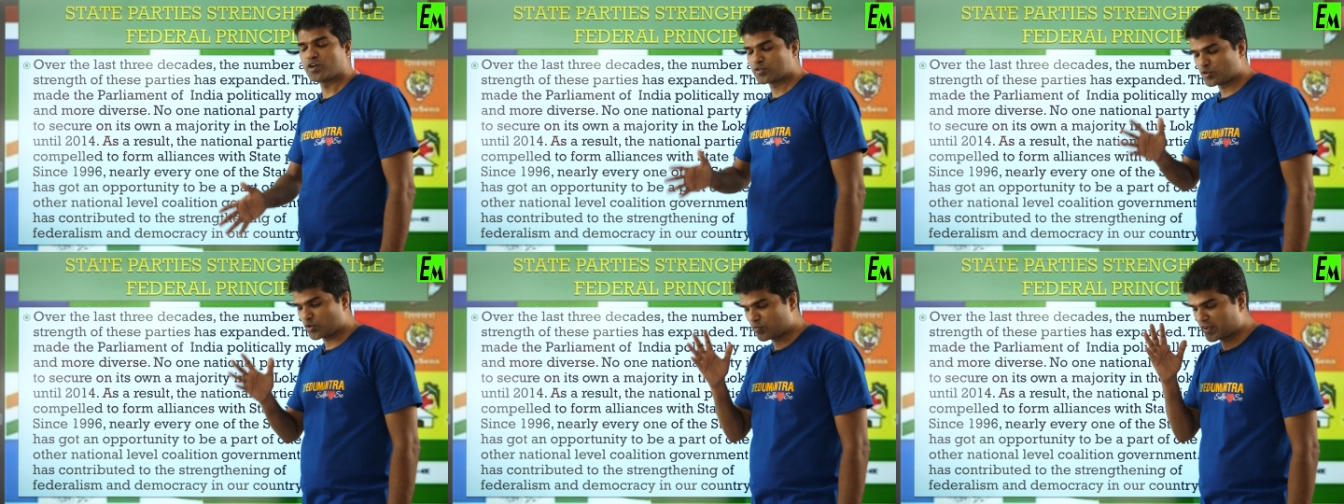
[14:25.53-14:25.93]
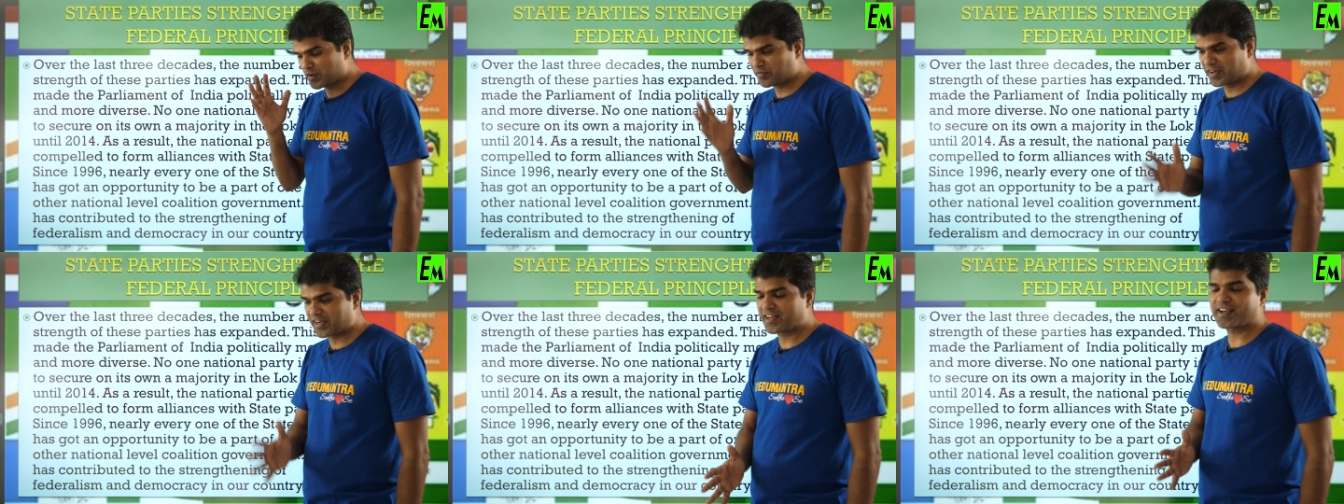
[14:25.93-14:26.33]
so
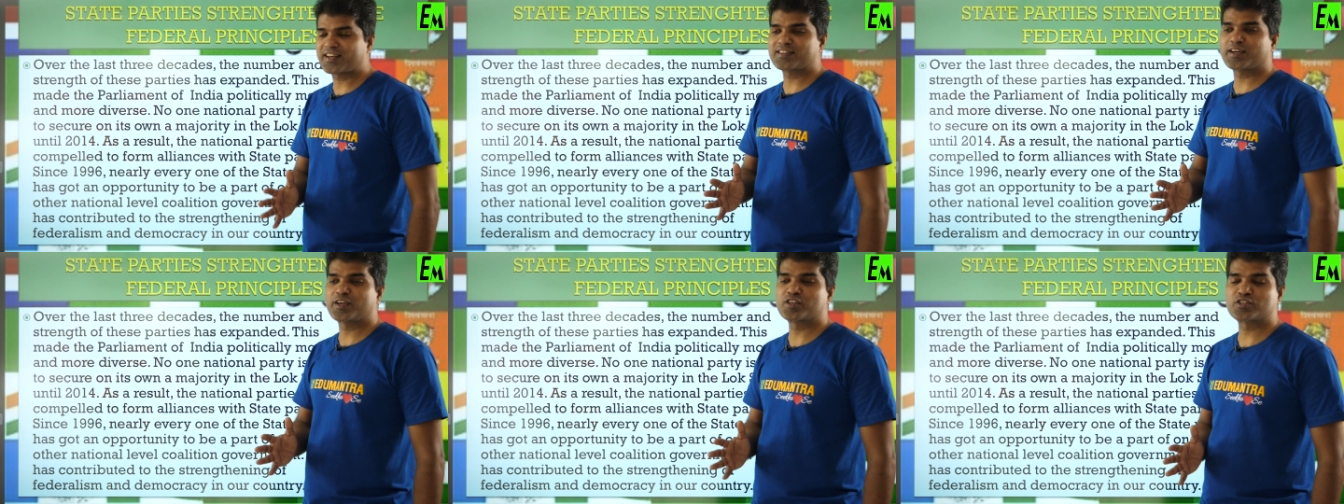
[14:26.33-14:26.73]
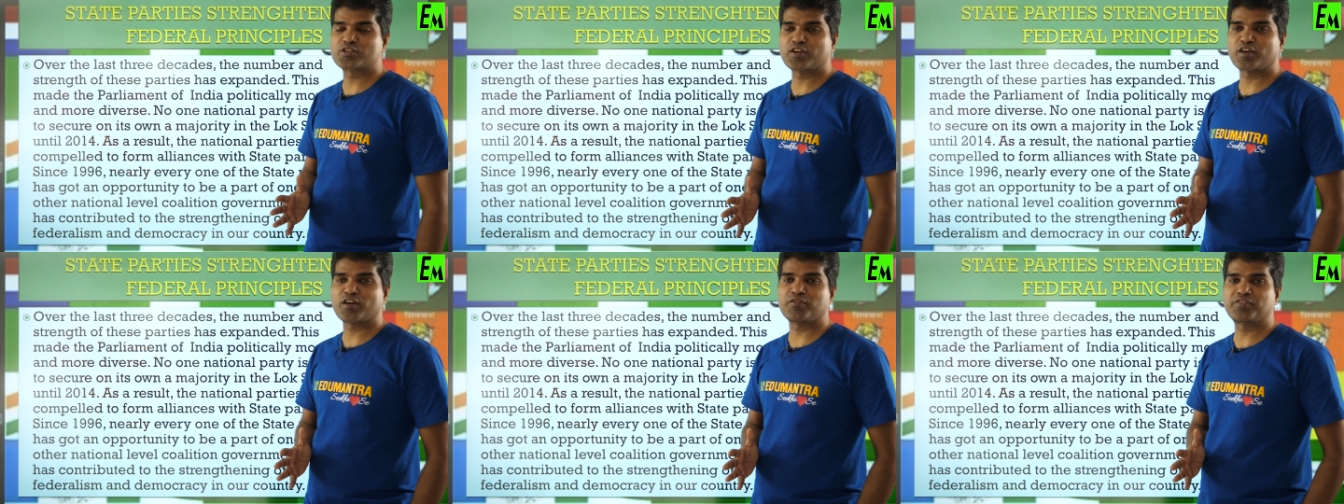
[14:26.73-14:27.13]
when we take the
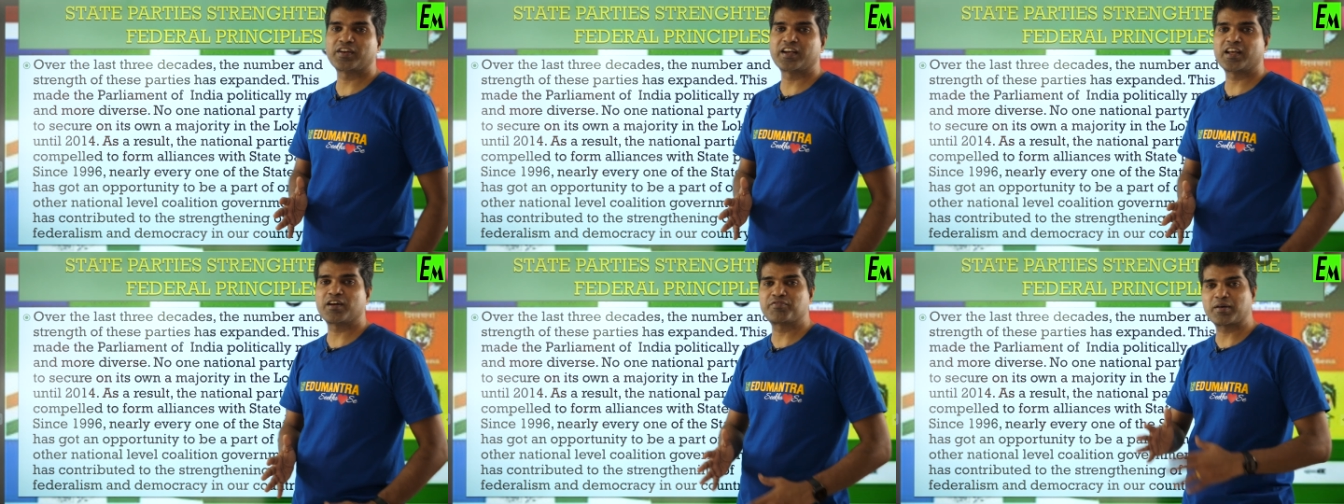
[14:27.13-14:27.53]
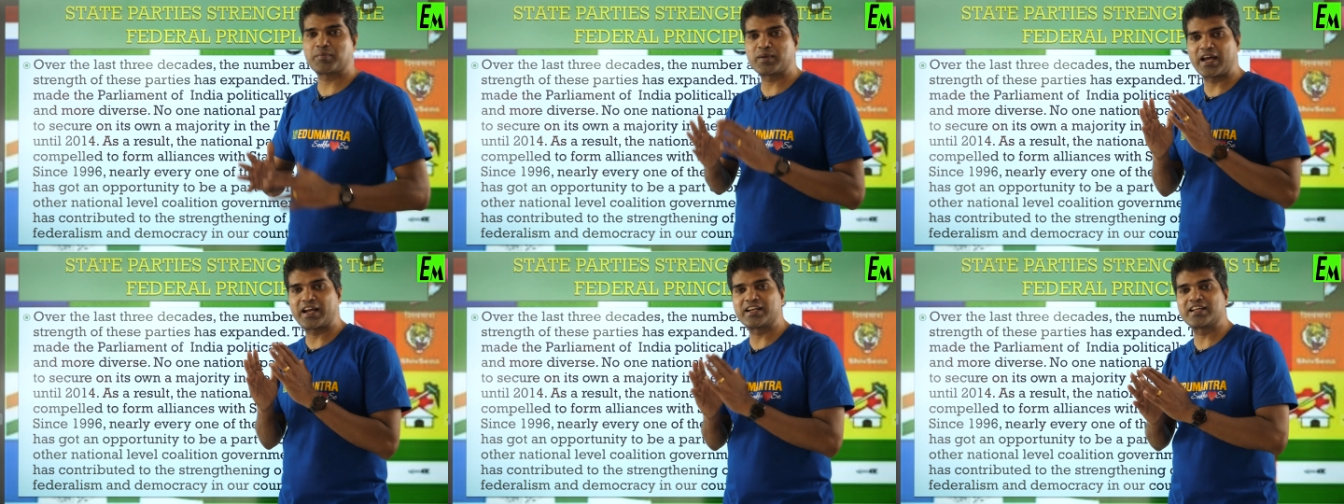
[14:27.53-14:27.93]
history of india from
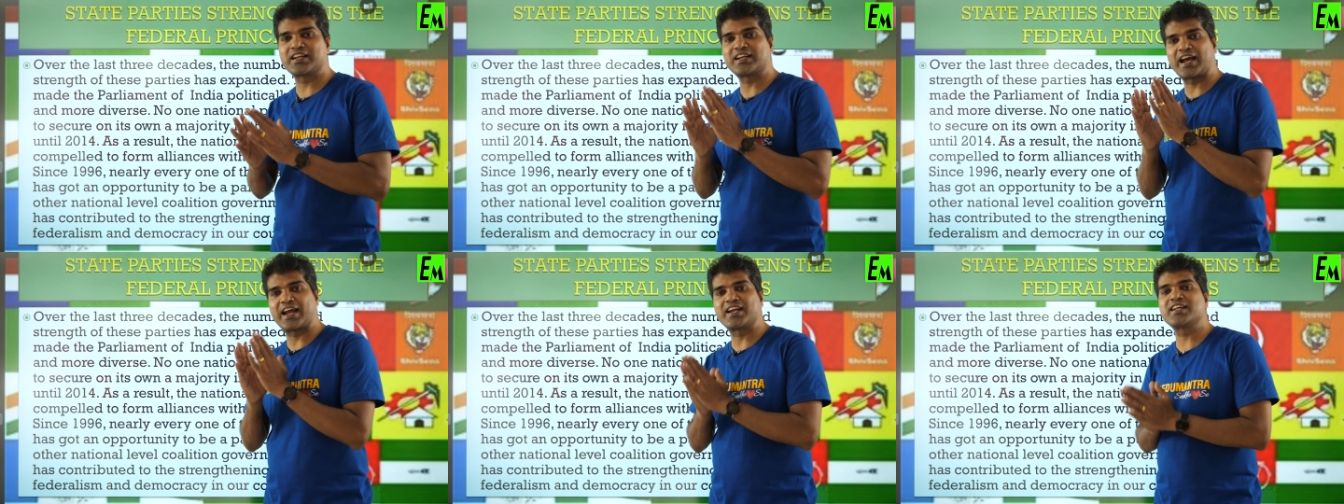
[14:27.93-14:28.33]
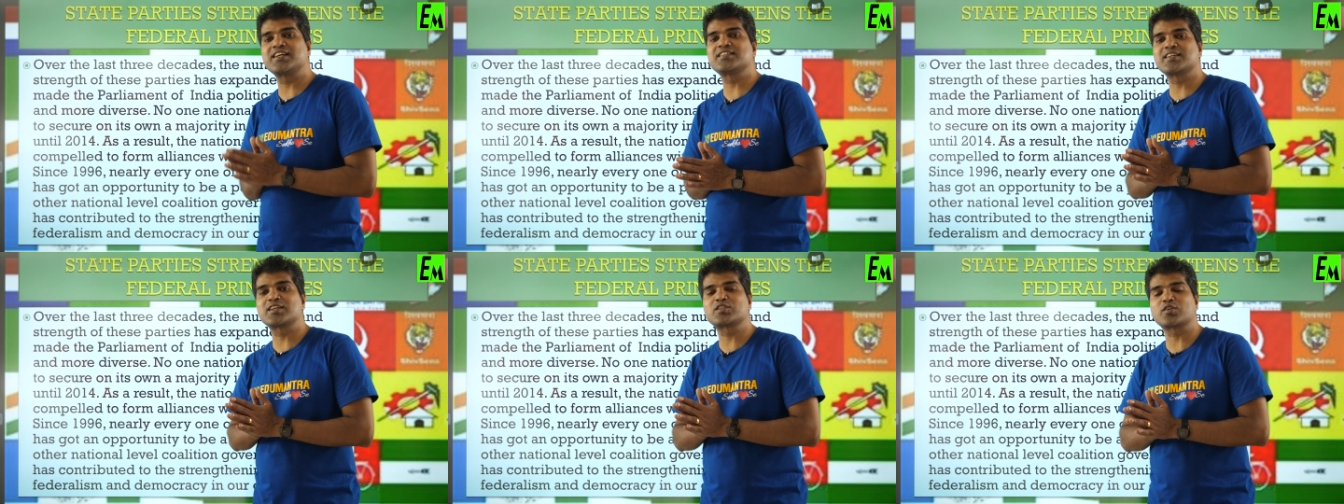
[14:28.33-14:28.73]

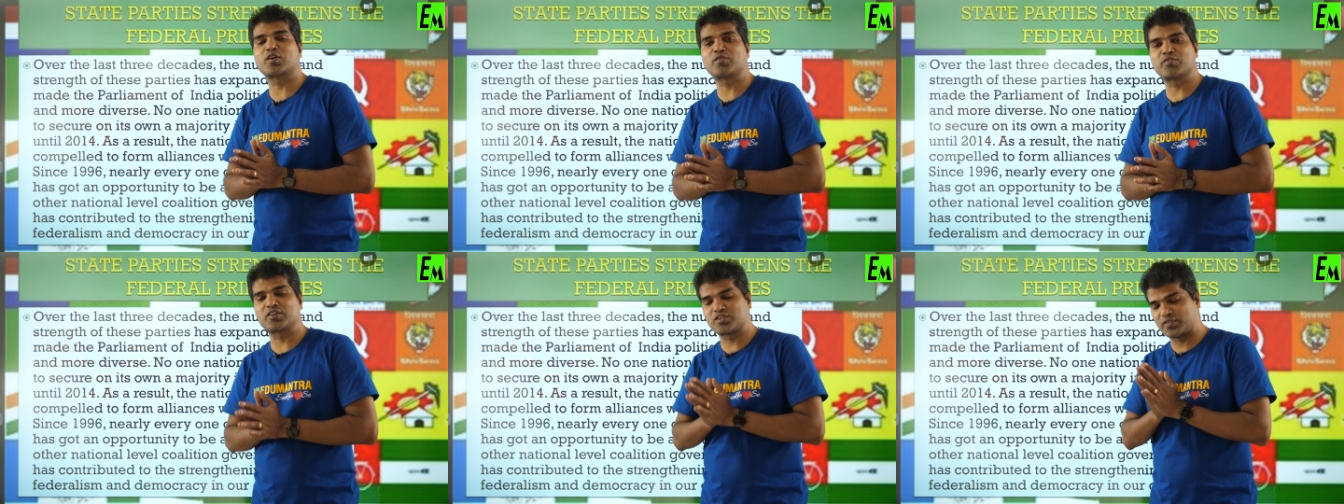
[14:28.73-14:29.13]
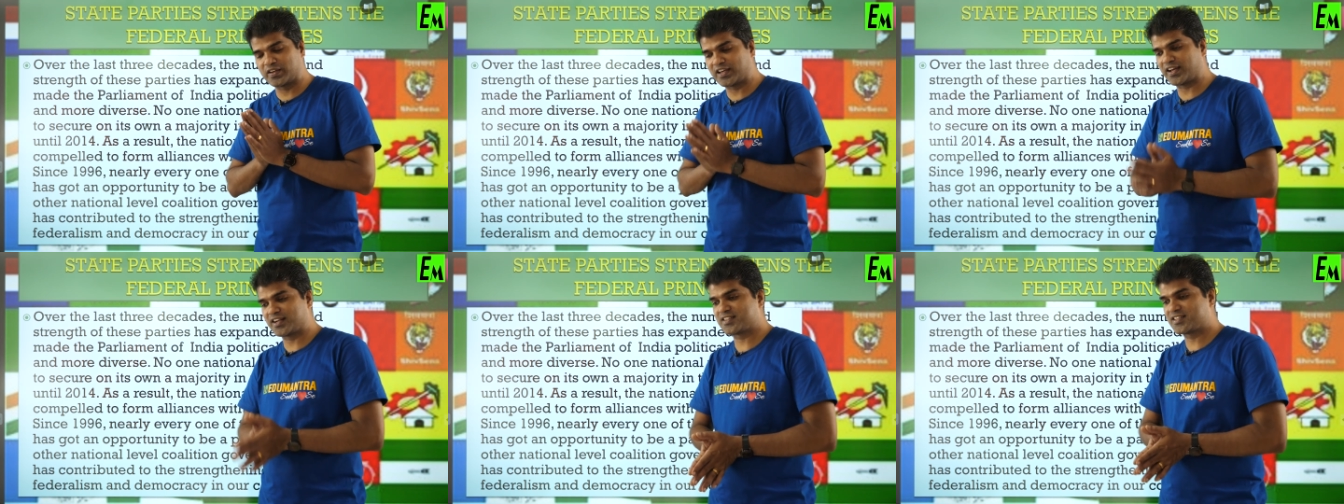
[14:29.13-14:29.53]
1996 onwards we
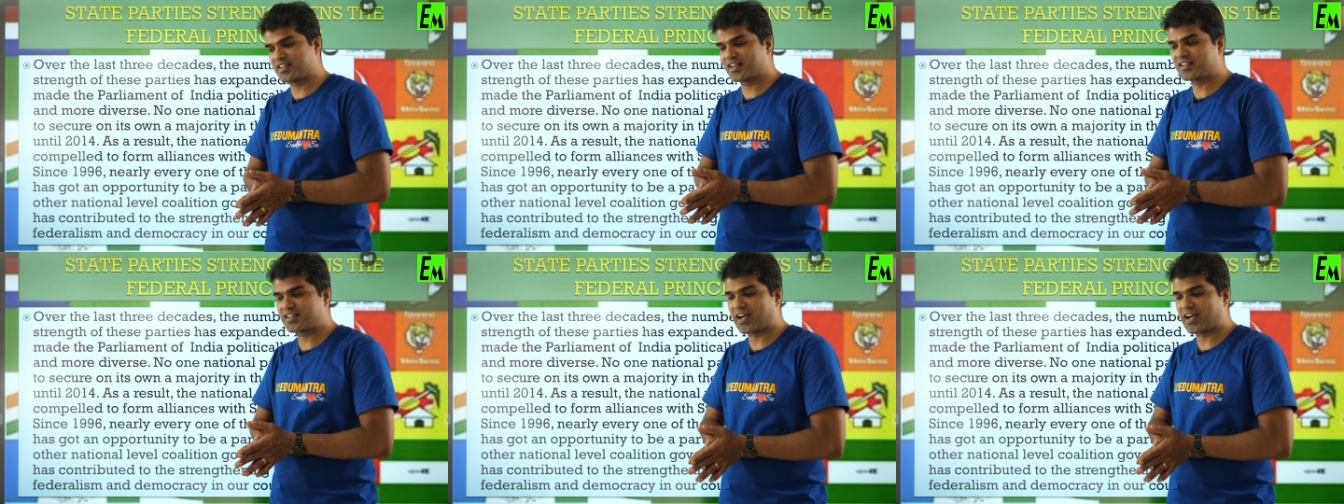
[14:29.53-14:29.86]
can see